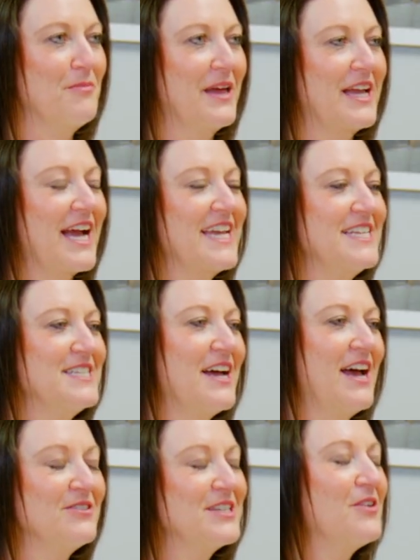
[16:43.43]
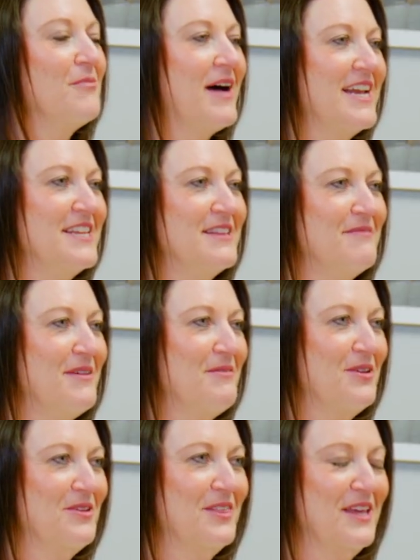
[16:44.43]
I'll tell you mine and then maybe
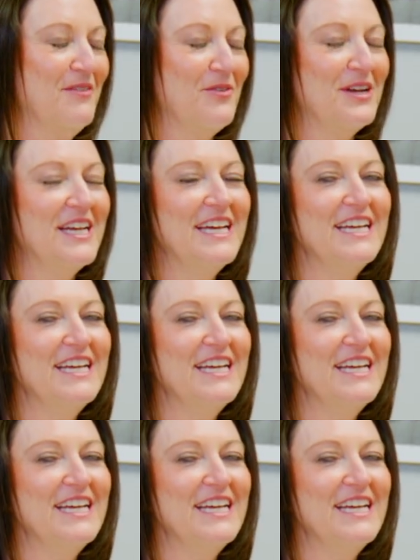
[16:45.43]
you can think of one.